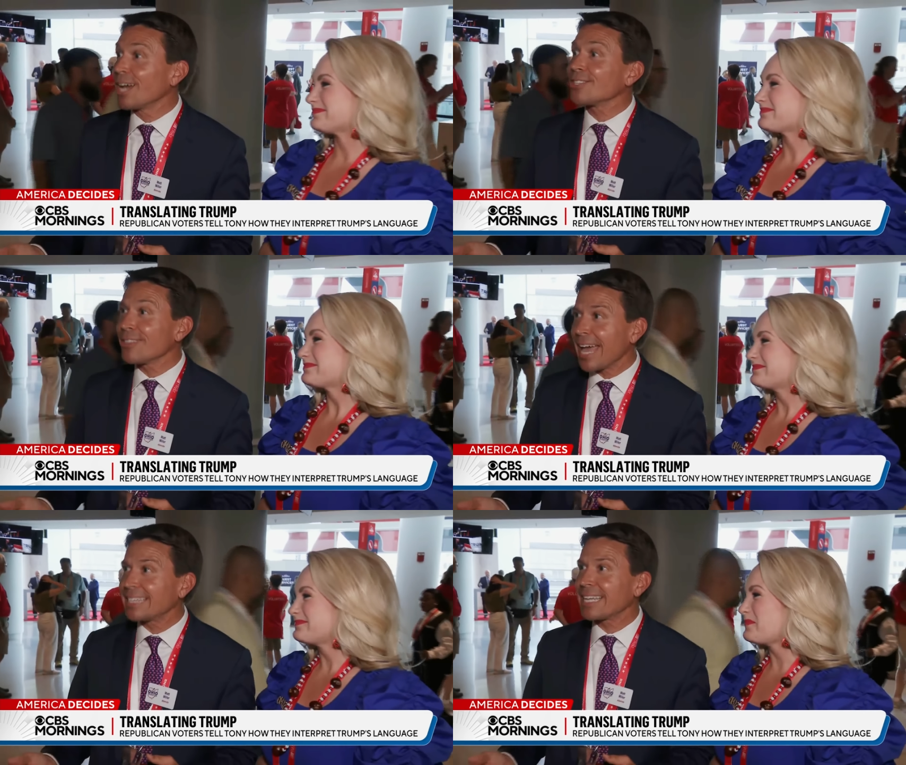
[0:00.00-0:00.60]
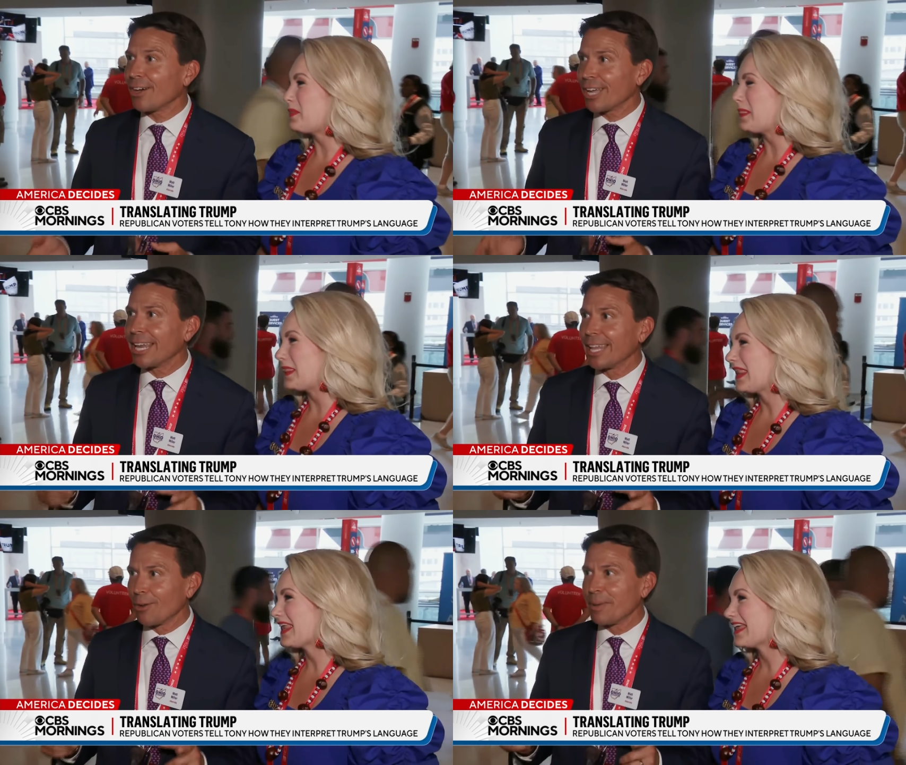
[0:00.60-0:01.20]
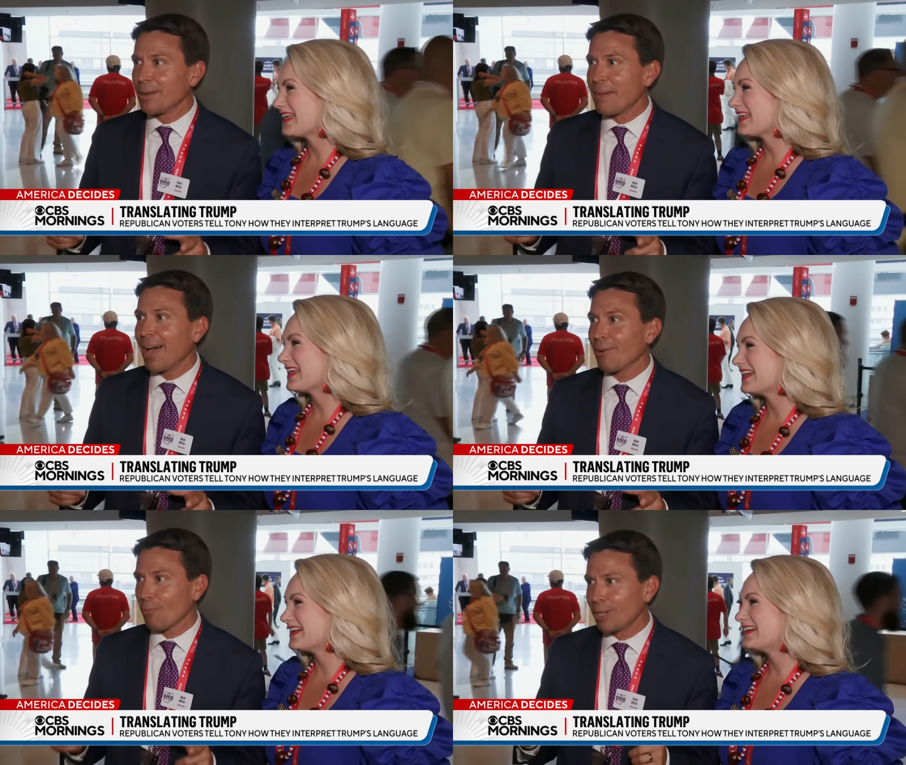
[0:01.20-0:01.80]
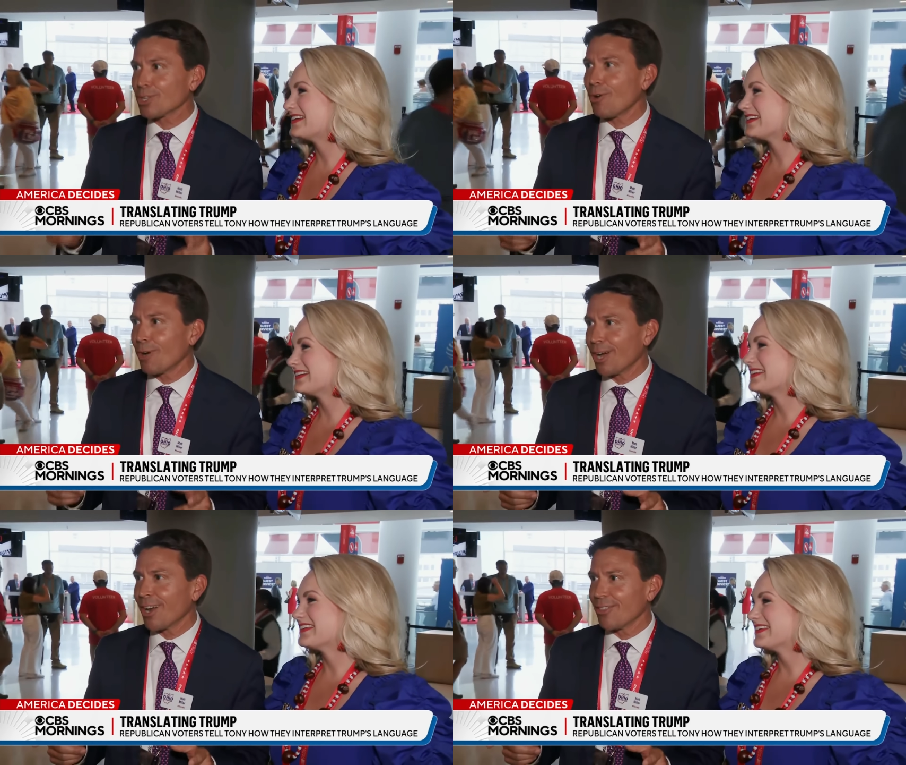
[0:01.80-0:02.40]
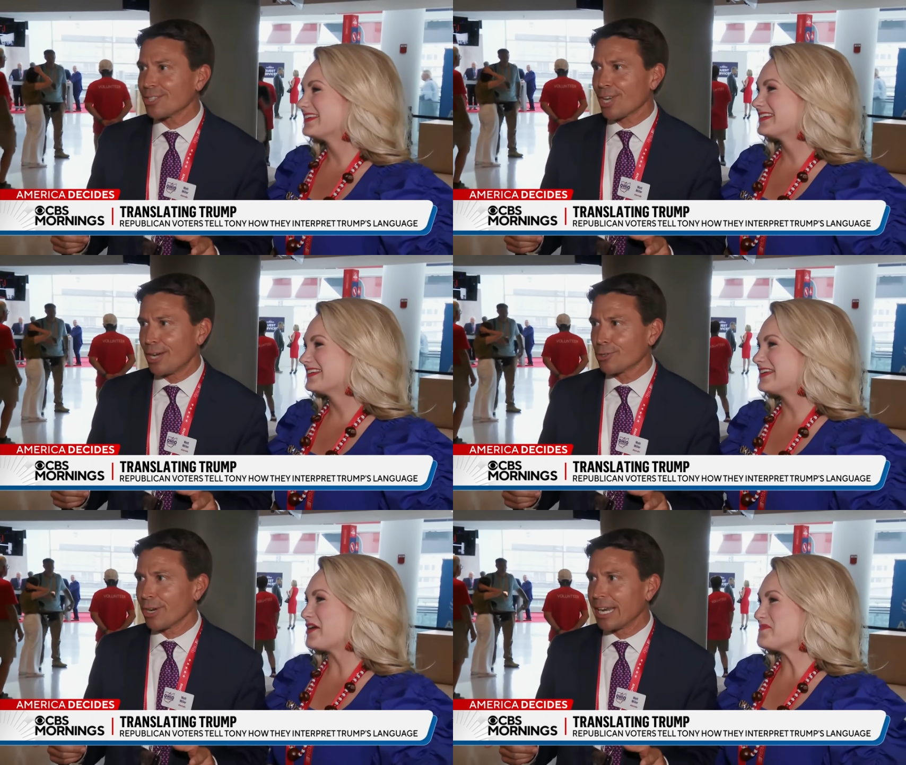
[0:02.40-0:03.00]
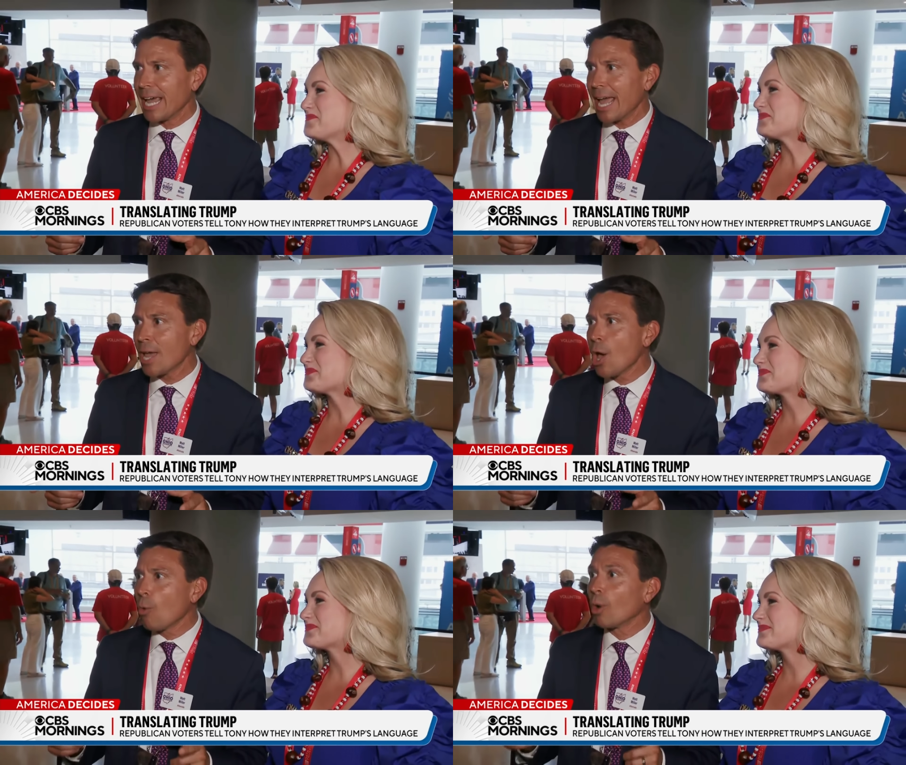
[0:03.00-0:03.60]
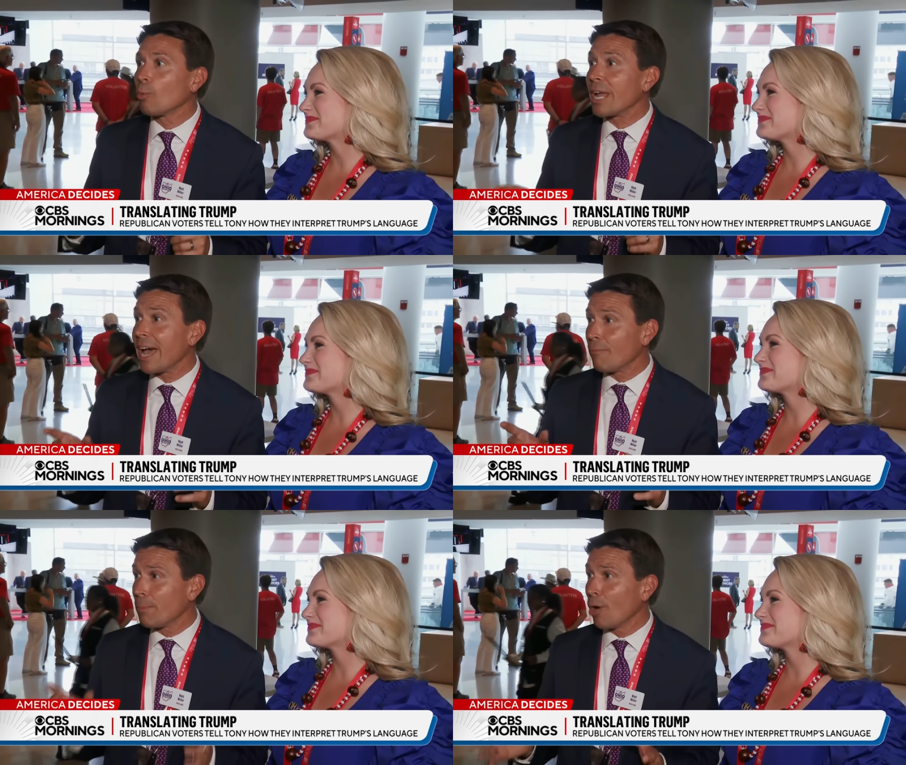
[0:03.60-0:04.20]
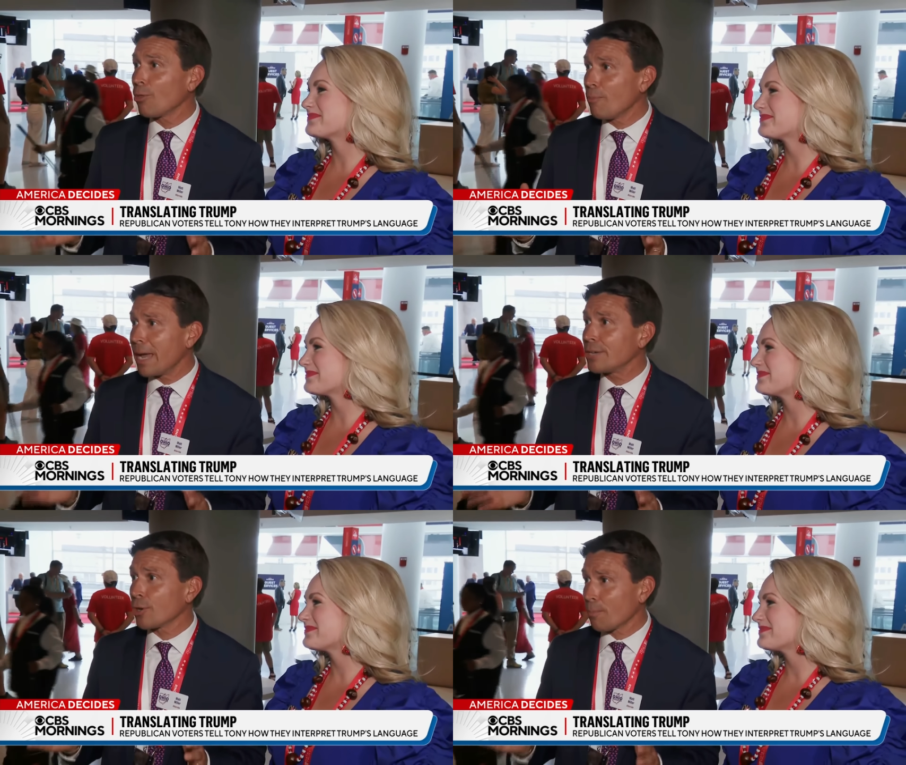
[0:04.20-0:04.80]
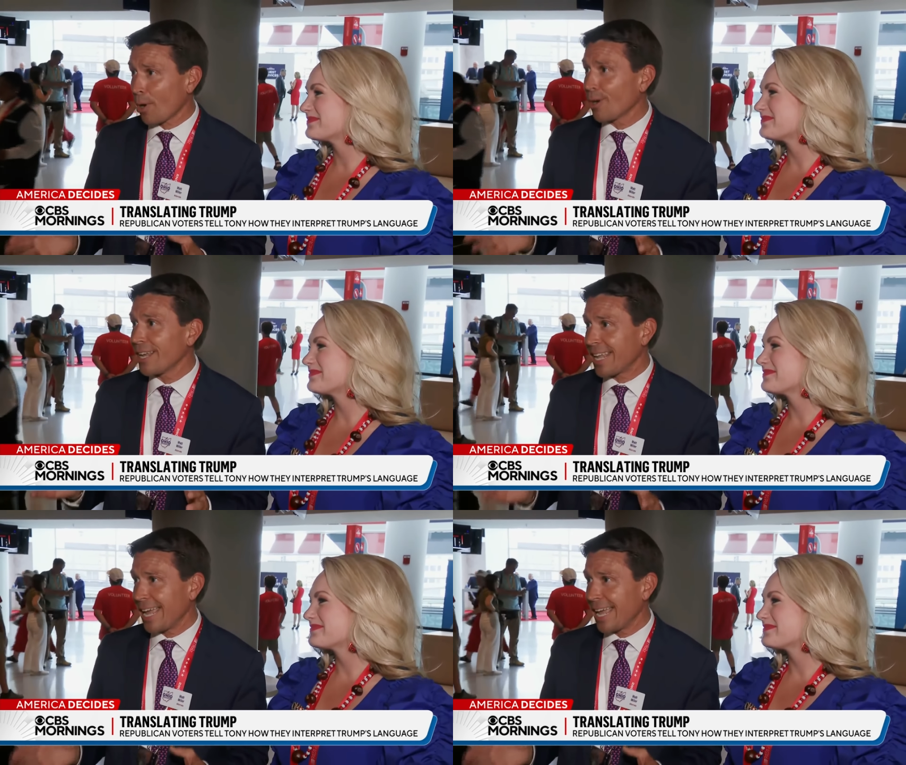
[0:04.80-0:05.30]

Speaker 1: doesn't that tell you a little bit about what's going on in this country today when we have both major party